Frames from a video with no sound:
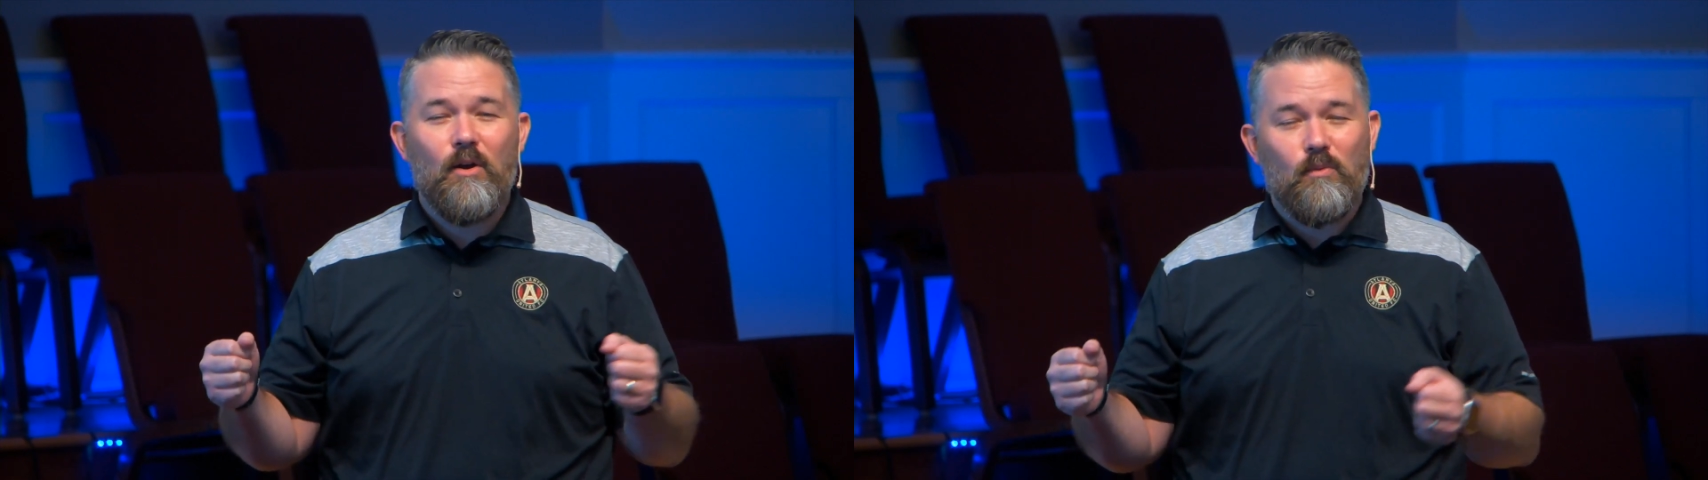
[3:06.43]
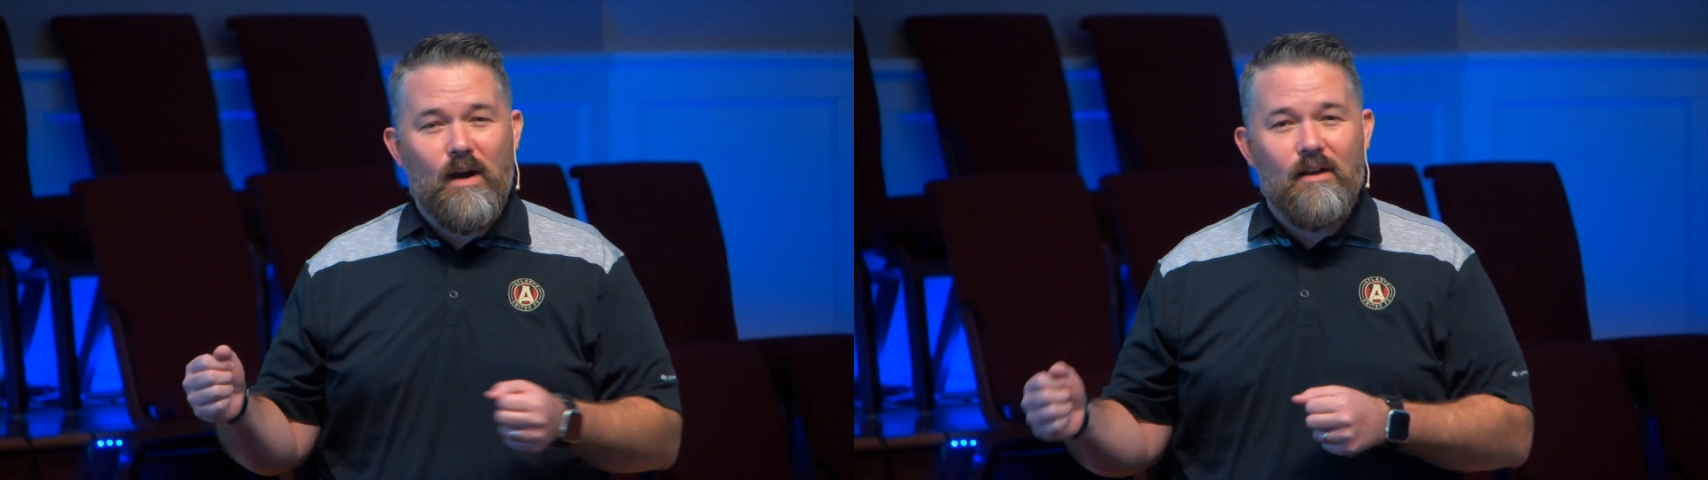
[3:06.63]

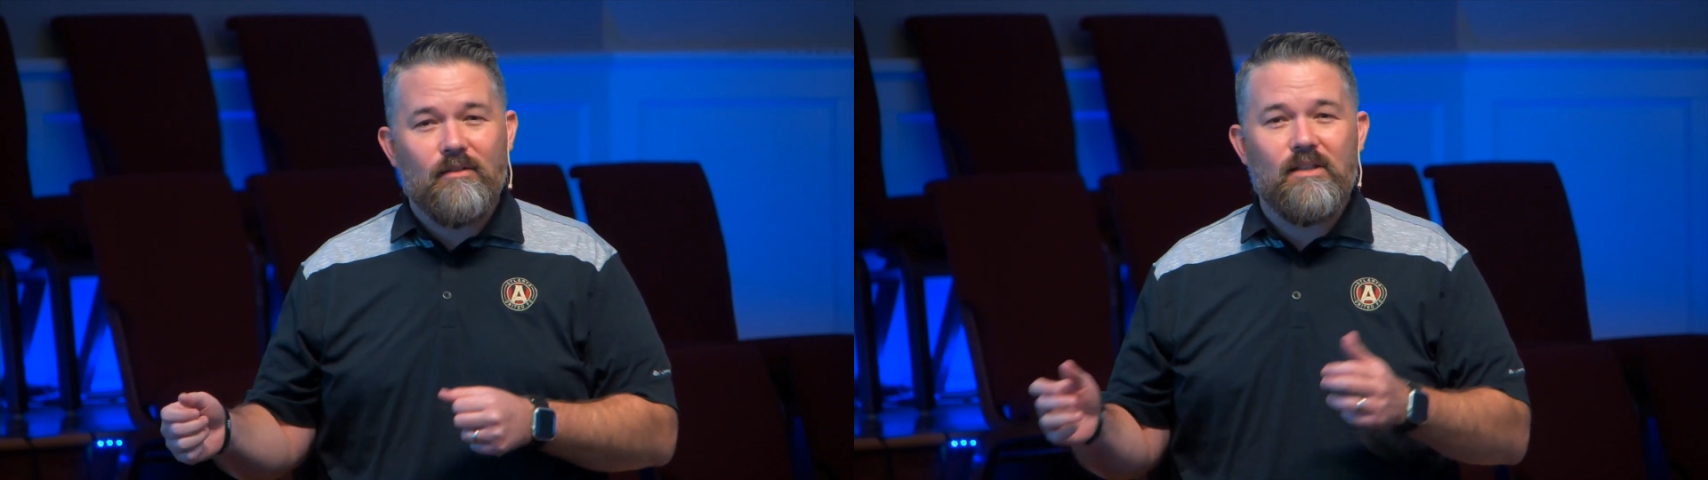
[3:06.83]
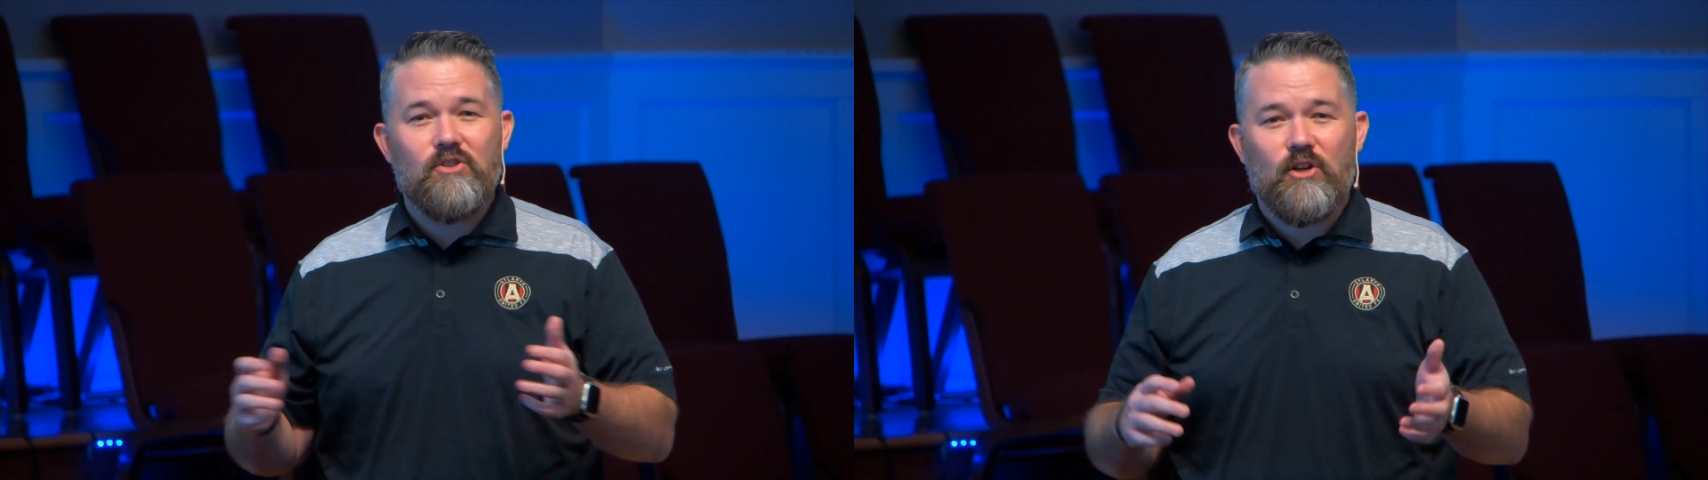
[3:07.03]

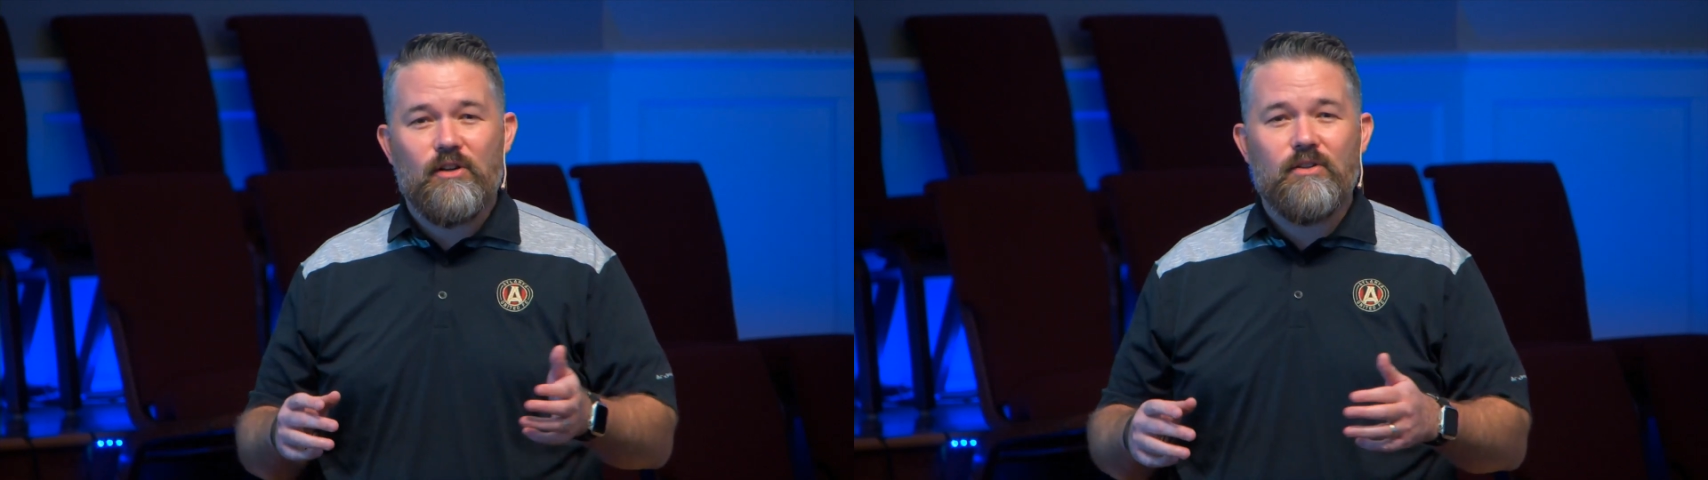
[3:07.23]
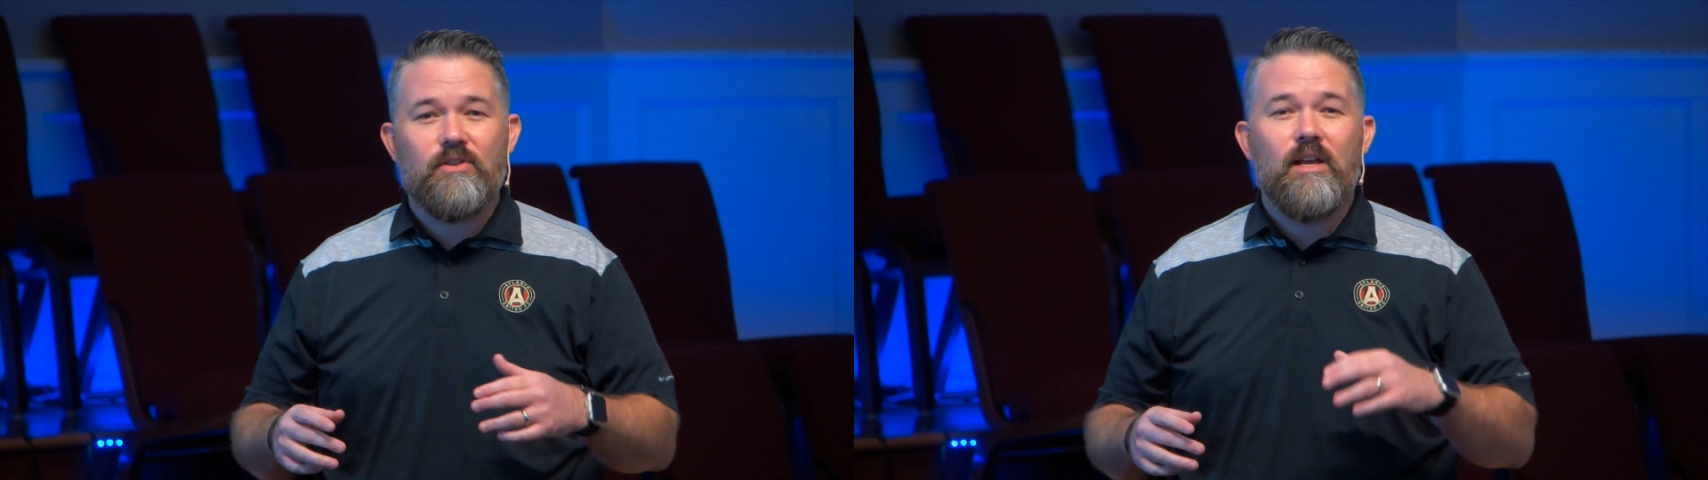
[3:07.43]
around the
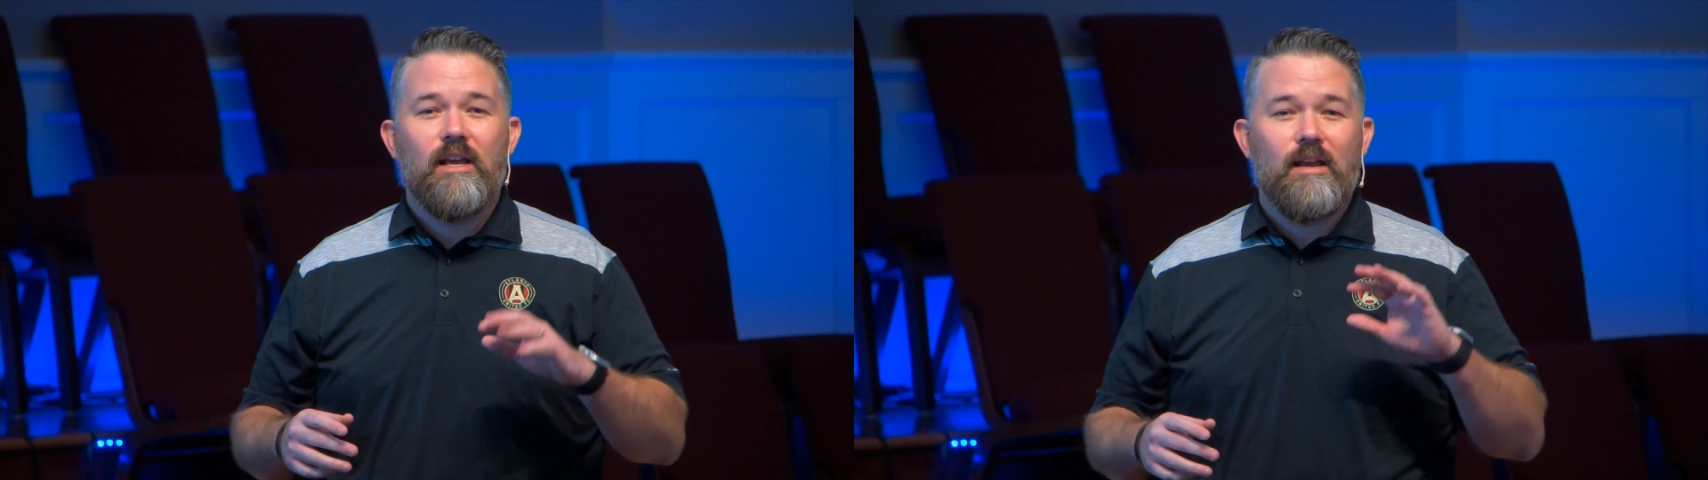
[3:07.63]
church